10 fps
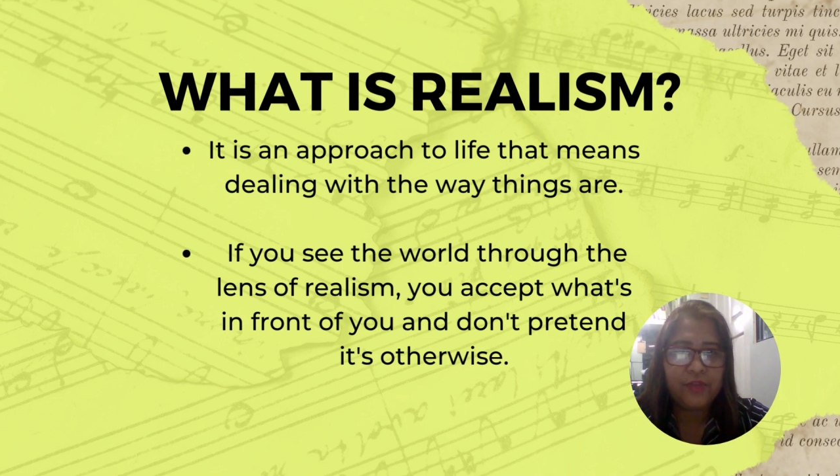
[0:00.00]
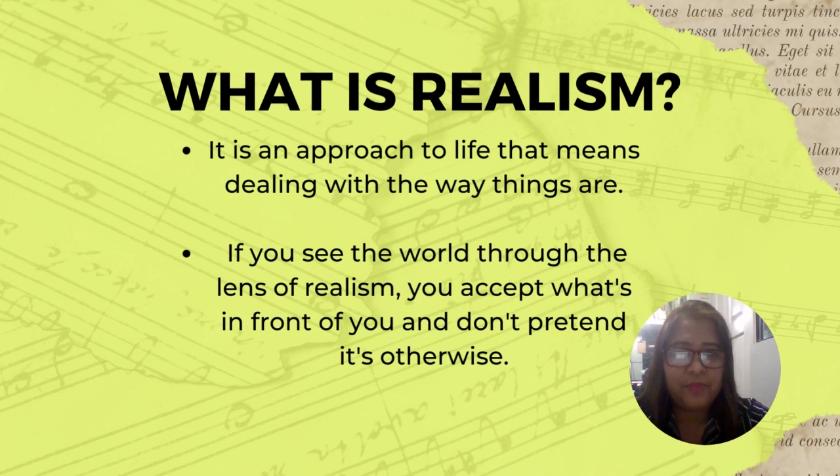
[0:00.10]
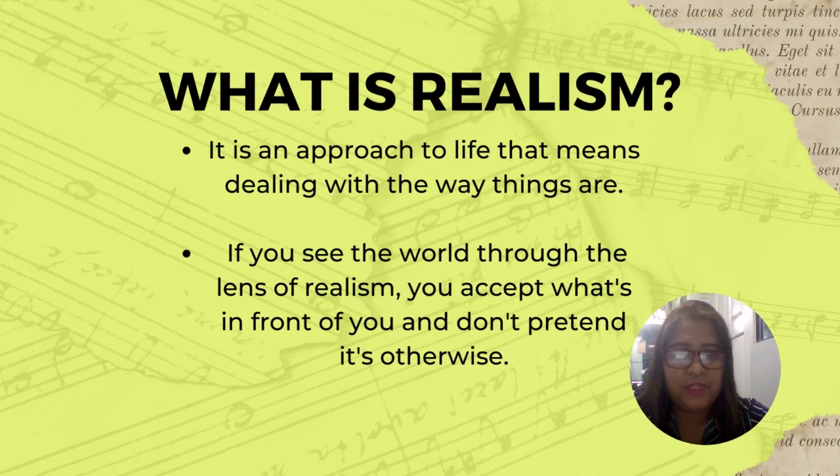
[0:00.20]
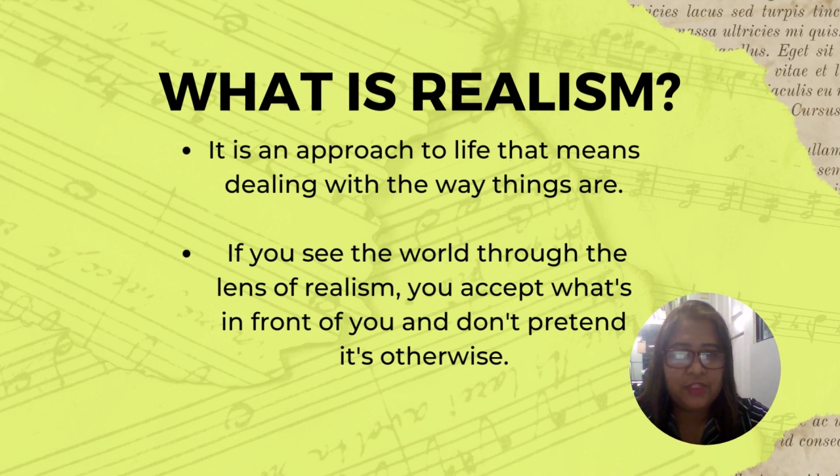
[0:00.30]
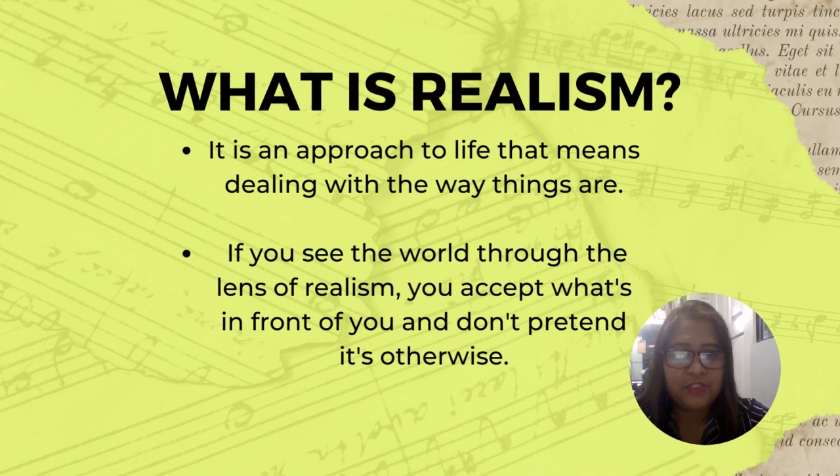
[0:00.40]

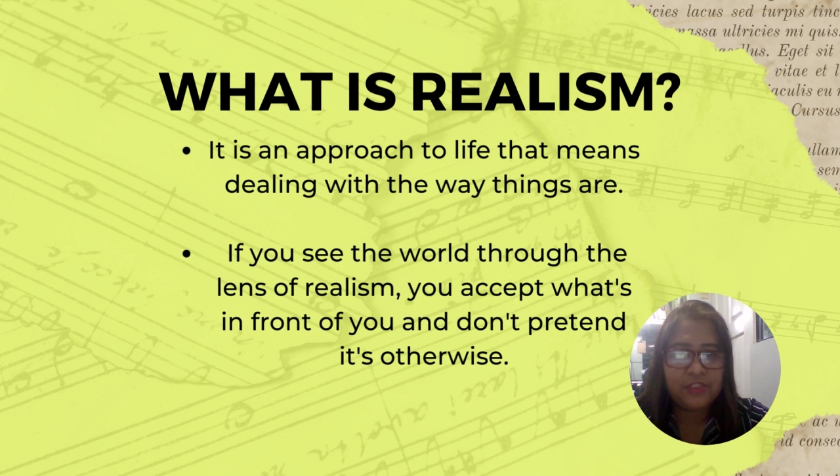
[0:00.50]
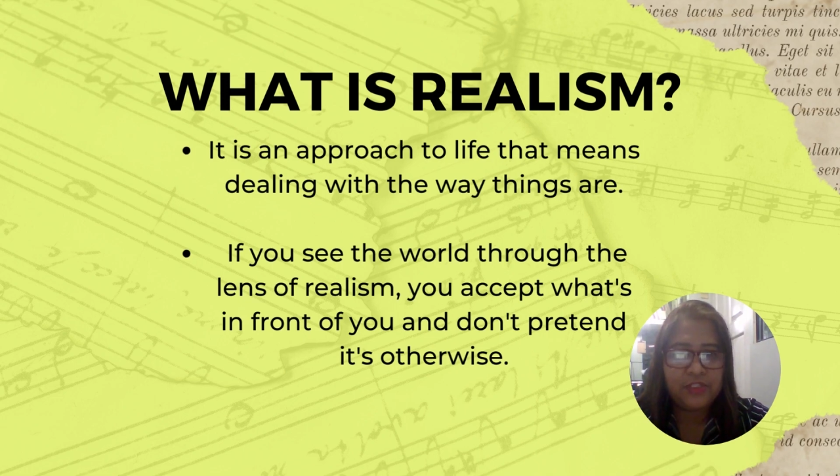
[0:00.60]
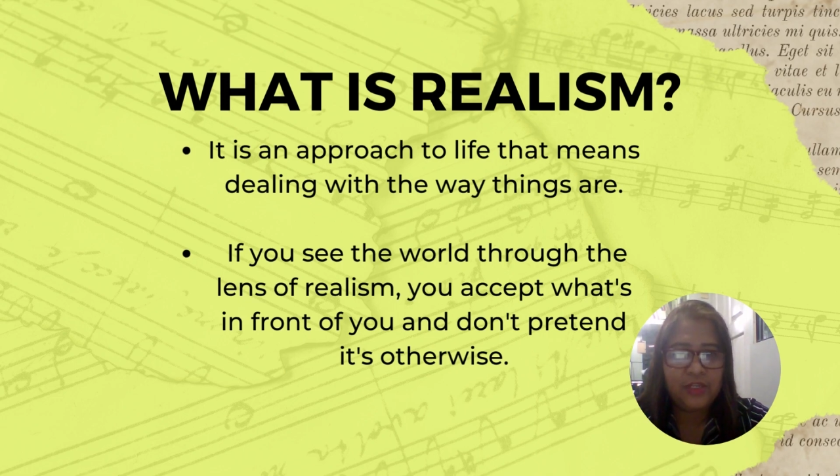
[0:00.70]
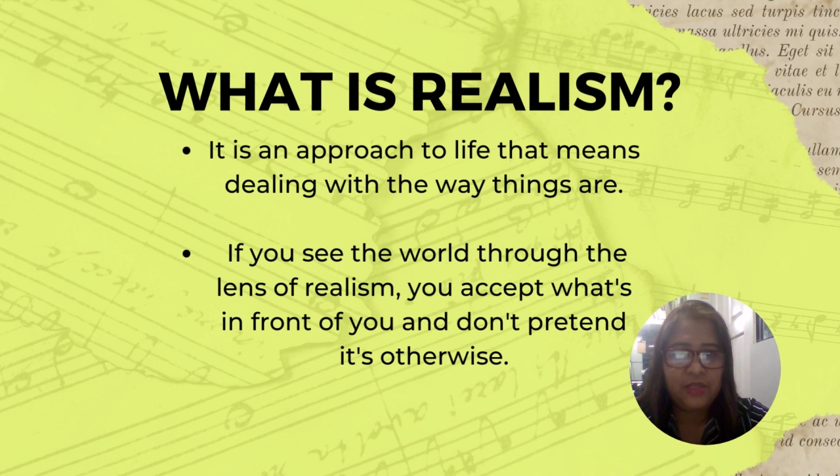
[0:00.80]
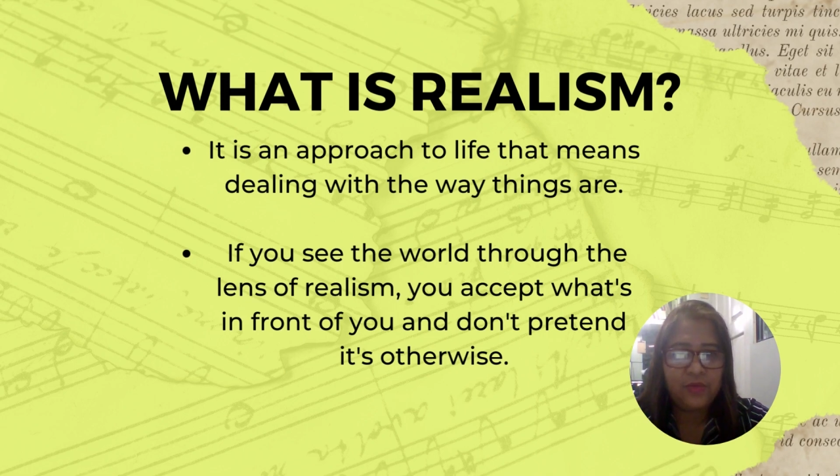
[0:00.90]
that means
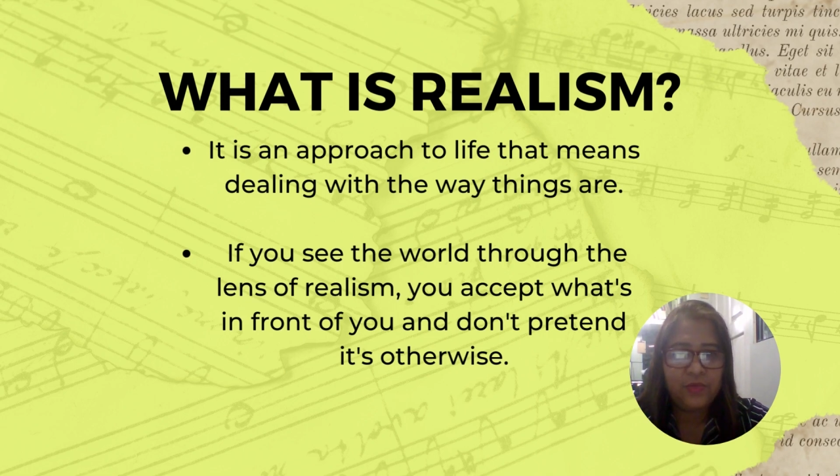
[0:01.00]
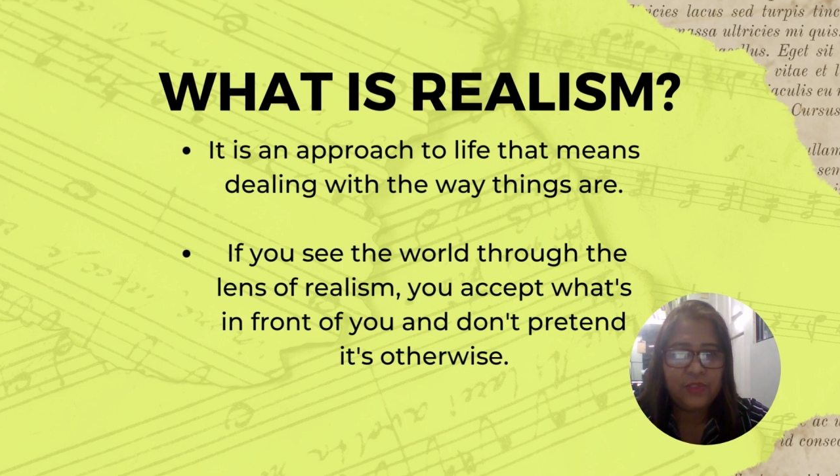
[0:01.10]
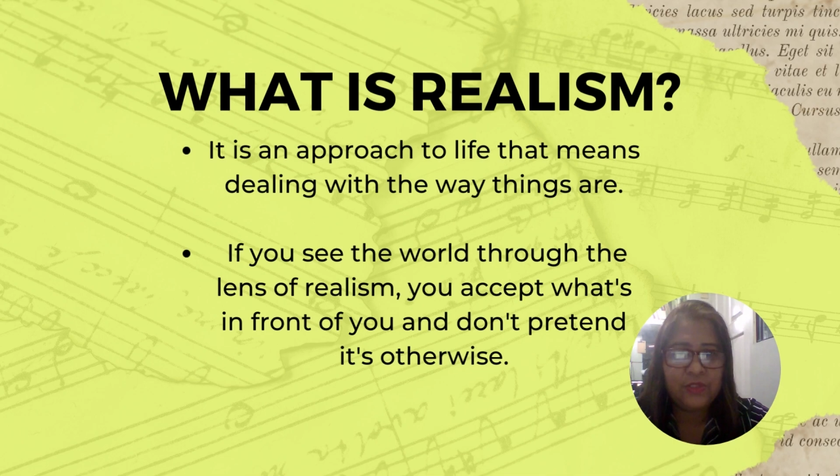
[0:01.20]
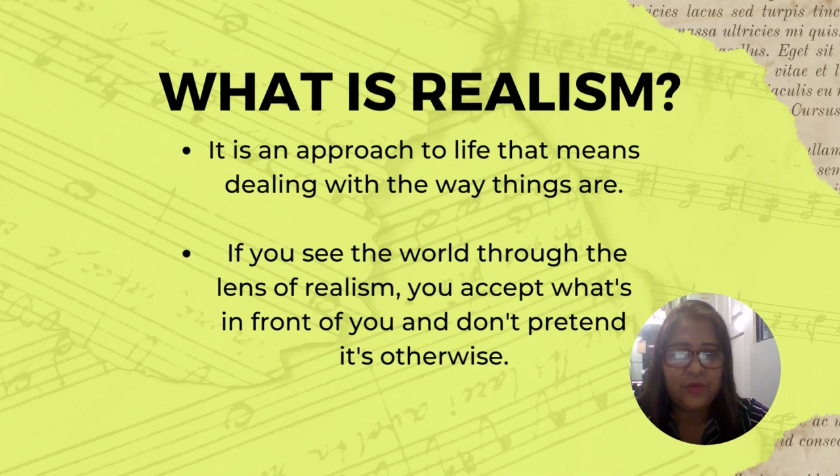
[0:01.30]
dealing with